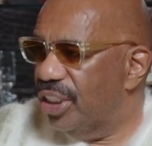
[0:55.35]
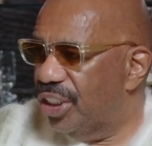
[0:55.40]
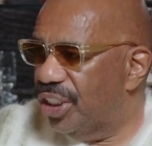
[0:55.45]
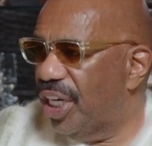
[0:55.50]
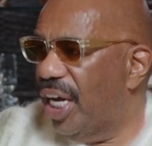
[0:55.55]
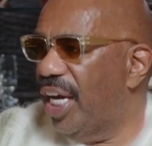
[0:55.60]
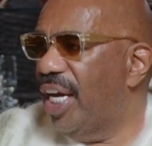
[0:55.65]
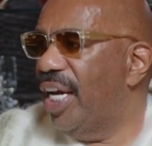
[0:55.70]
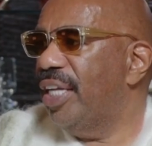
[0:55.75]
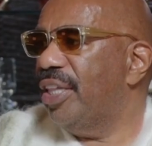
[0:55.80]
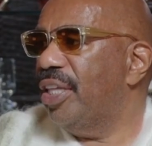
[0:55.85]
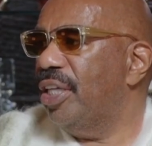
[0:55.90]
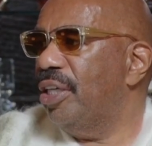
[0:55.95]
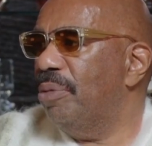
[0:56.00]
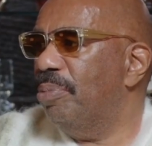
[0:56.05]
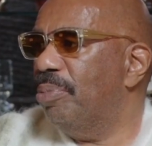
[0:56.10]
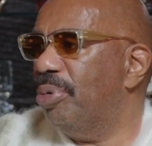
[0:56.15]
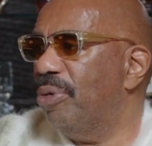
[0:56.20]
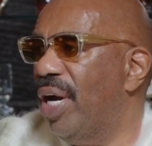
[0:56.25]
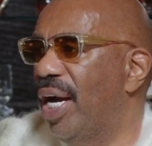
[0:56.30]
J.
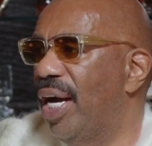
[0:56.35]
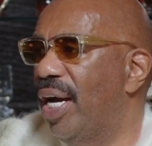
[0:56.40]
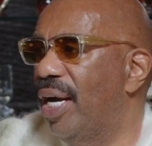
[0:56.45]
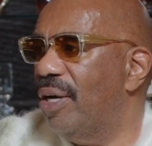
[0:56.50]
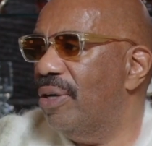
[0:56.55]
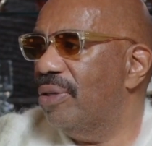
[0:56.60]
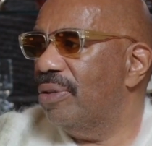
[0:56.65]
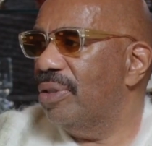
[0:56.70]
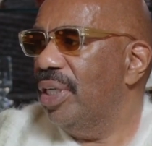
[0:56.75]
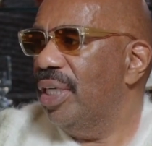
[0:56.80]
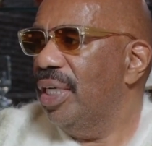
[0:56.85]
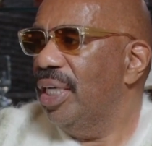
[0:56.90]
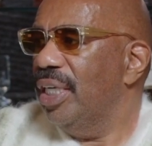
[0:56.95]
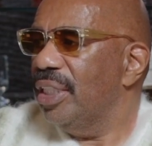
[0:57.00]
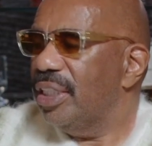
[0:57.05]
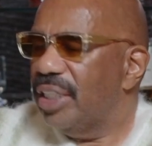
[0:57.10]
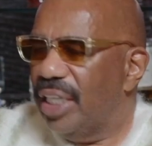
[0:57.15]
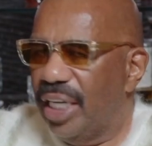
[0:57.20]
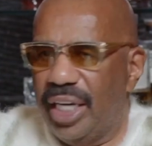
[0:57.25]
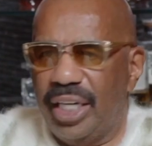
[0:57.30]
Anthony Brown,
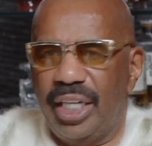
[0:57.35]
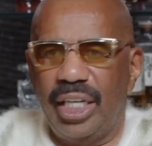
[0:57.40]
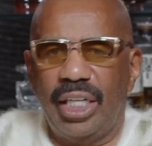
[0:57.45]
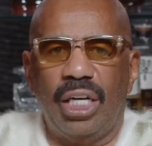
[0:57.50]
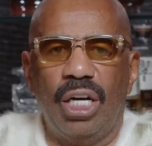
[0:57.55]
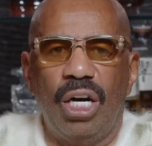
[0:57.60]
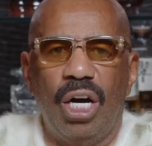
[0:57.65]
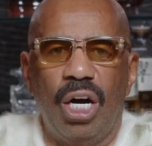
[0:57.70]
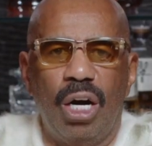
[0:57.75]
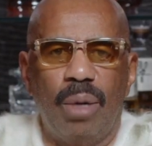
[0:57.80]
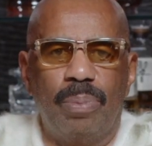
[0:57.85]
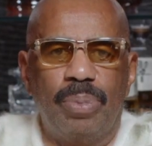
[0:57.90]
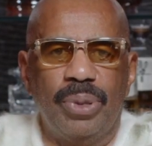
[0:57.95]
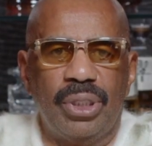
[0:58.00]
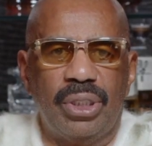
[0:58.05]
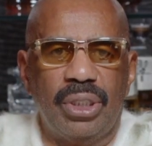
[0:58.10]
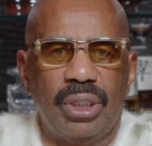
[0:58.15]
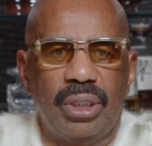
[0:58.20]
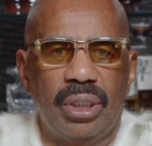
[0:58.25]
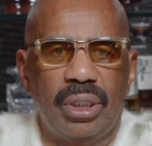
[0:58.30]
Teddy
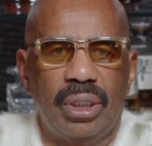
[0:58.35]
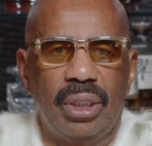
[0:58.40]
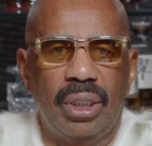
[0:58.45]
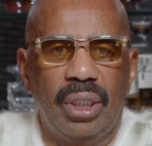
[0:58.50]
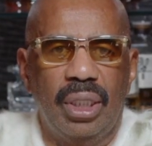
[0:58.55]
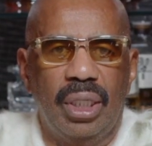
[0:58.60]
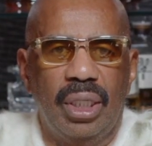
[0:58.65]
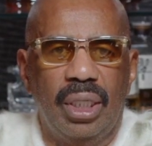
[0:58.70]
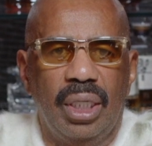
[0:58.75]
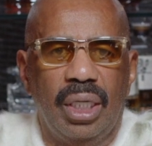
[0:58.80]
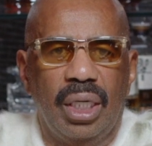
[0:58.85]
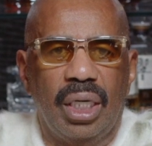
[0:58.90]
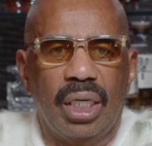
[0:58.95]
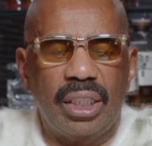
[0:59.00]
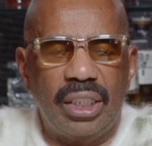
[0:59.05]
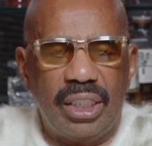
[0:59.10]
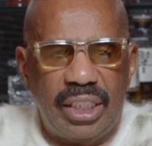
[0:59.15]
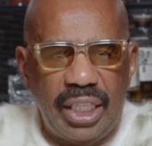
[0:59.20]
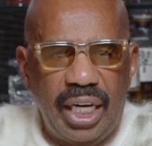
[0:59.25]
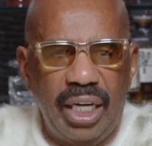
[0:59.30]
Carpenter,
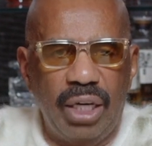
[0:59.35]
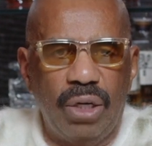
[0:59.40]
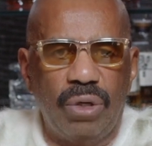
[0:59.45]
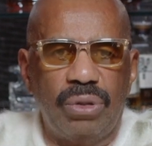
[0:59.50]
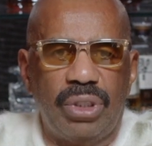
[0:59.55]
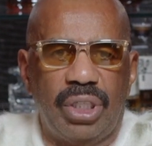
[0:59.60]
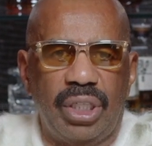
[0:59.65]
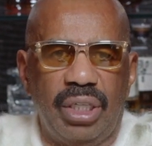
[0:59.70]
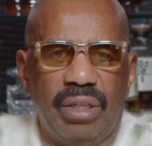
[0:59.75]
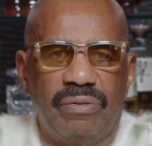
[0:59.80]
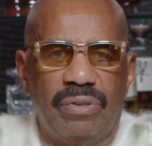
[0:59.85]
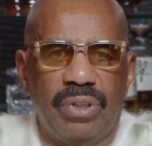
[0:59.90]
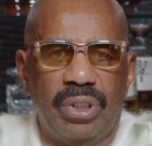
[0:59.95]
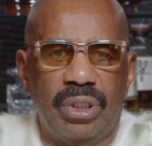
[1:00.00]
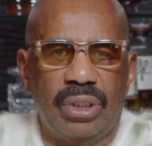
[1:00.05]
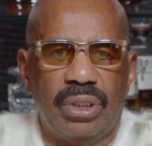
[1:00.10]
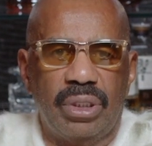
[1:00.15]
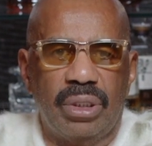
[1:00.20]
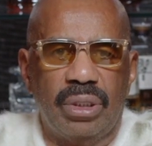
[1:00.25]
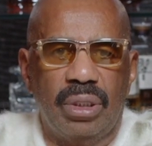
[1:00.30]
Adele
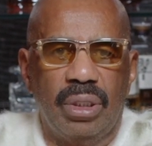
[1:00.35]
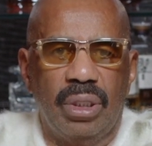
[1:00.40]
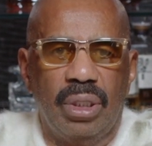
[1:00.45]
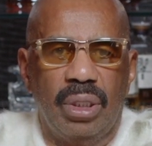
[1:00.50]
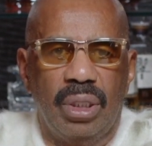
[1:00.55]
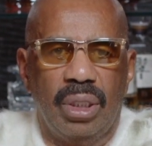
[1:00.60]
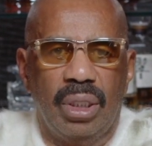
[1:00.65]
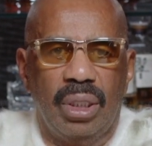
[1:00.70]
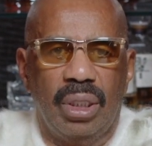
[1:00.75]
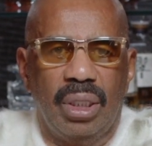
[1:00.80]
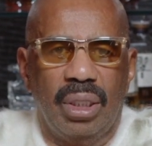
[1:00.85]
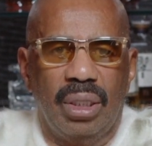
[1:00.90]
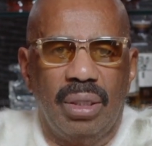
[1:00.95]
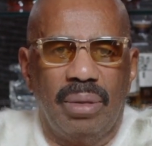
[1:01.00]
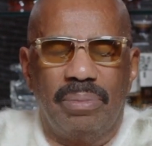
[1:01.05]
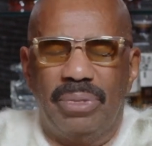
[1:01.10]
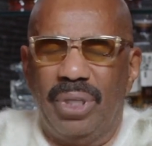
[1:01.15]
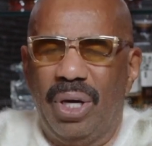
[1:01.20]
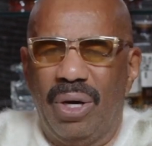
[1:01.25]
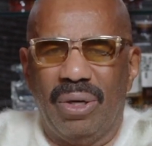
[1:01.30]
Givens.
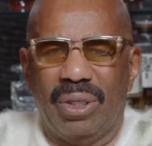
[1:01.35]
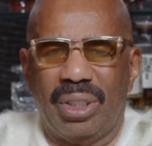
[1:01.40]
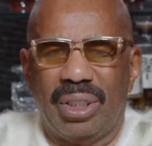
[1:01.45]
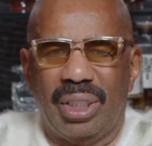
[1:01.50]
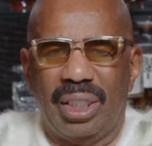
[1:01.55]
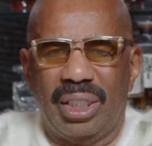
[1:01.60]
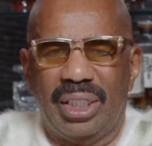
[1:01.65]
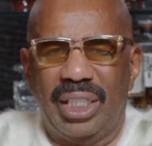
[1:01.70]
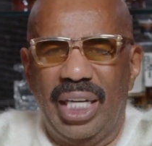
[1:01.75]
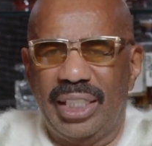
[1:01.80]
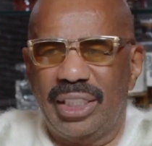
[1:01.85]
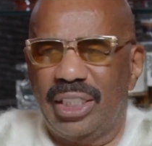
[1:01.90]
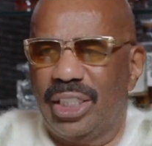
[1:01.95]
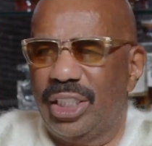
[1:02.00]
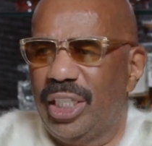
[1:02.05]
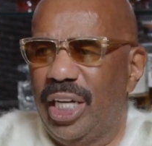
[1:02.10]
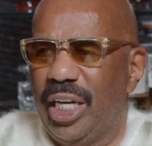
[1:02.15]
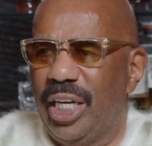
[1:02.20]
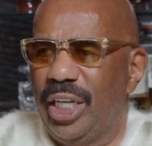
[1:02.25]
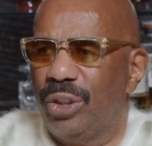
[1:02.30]
Dog, that
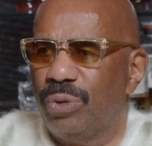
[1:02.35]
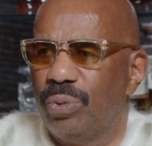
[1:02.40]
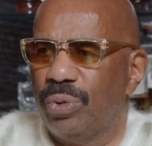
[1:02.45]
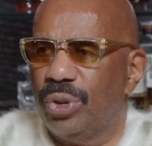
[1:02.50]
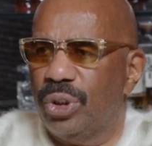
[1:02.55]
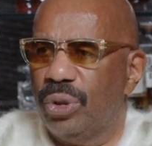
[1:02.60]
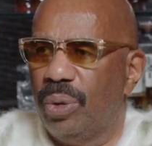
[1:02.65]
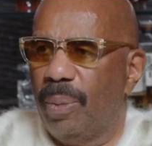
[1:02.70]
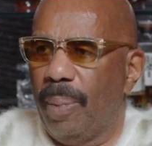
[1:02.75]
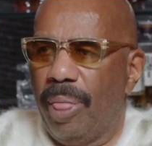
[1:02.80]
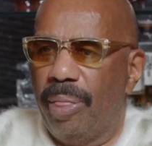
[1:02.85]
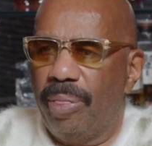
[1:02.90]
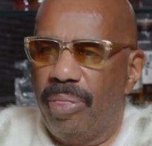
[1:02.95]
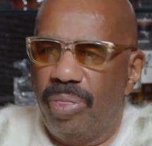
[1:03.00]
stage was so...